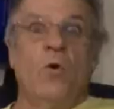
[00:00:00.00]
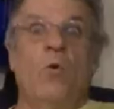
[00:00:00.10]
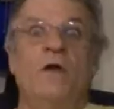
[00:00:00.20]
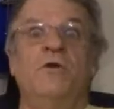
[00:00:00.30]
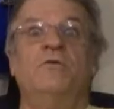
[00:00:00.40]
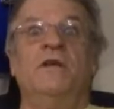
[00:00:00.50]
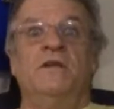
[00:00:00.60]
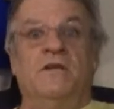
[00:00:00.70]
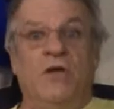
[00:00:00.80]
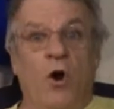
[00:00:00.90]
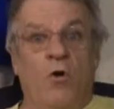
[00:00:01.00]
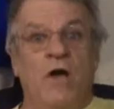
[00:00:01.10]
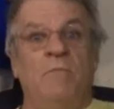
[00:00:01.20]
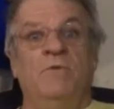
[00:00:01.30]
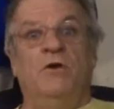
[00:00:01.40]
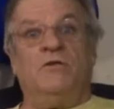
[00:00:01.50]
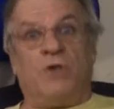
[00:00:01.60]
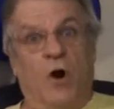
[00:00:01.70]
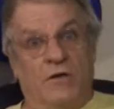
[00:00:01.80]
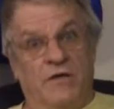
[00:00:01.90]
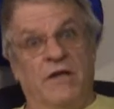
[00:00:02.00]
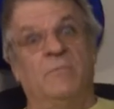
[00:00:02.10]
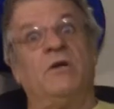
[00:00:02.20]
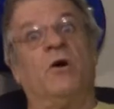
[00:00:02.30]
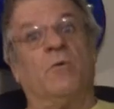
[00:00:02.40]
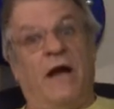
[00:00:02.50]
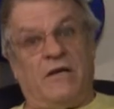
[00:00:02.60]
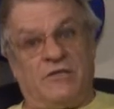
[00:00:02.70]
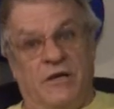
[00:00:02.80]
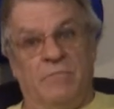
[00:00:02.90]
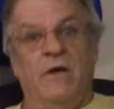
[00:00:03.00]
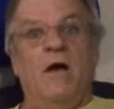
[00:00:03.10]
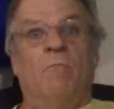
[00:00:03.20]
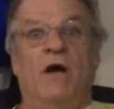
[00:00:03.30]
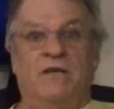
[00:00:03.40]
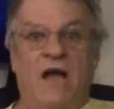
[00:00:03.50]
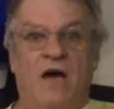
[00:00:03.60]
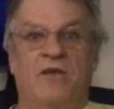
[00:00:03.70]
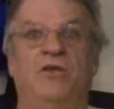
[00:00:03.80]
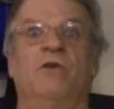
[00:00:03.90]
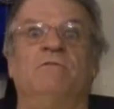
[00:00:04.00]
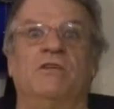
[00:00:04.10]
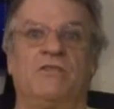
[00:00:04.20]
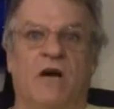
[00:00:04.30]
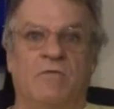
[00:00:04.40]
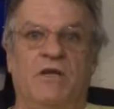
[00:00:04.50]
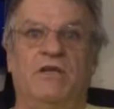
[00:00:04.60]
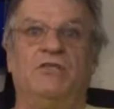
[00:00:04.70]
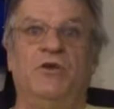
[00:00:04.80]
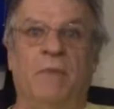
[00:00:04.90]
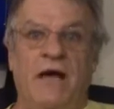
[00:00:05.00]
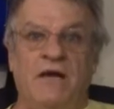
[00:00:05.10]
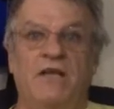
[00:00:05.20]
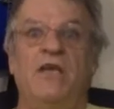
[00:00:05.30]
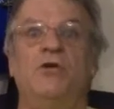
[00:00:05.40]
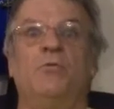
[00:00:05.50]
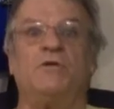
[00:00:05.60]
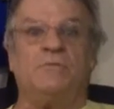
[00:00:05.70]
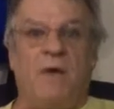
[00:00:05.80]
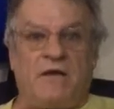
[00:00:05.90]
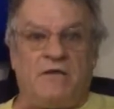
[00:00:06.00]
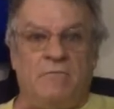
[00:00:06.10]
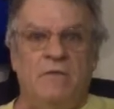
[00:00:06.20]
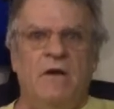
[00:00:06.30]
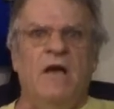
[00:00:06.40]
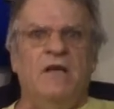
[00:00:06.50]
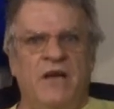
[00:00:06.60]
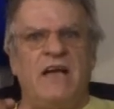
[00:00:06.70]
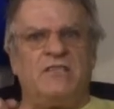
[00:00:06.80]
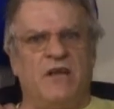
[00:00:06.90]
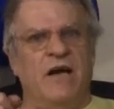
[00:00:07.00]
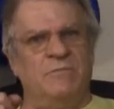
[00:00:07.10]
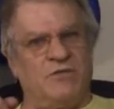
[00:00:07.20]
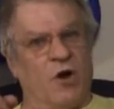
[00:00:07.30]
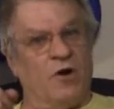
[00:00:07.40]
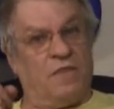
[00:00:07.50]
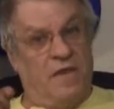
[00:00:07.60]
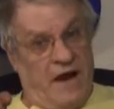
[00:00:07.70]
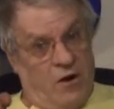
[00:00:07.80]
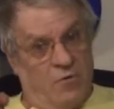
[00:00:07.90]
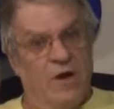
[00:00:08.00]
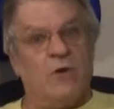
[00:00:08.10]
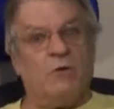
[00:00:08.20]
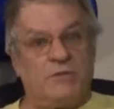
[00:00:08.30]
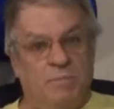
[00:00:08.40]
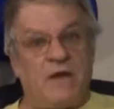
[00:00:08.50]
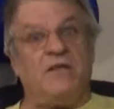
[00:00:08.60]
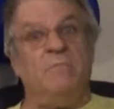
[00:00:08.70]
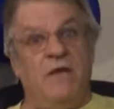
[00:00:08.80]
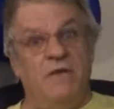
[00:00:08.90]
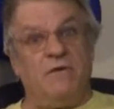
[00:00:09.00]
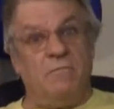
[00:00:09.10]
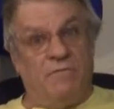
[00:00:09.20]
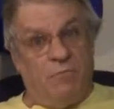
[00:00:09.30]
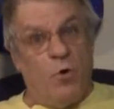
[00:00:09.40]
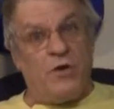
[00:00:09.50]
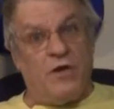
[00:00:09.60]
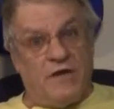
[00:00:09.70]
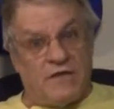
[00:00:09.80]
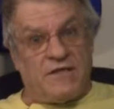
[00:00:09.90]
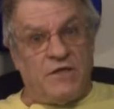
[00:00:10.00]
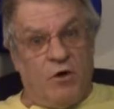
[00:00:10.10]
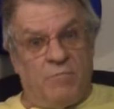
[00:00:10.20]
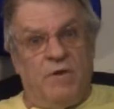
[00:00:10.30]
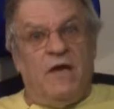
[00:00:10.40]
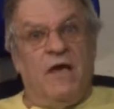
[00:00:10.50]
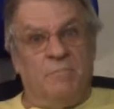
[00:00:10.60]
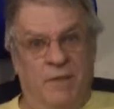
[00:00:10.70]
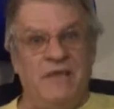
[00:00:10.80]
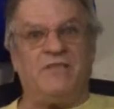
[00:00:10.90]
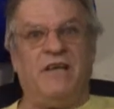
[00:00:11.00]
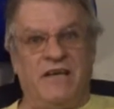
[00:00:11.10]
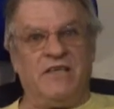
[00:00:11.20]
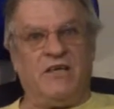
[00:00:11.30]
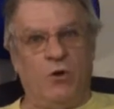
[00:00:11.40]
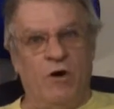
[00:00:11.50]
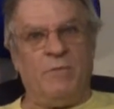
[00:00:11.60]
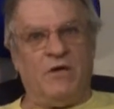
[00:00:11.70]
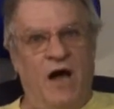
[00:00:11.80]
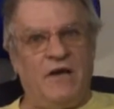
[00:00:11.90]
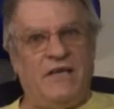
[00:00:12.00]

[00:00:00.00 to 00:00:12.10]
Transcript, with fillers: When you didn't know him, you taunted him and harassed him. But now that you've discovered his humanity, you respect him. Next time, start there. Respect him even before you get to know him. It makes getting to know him a lot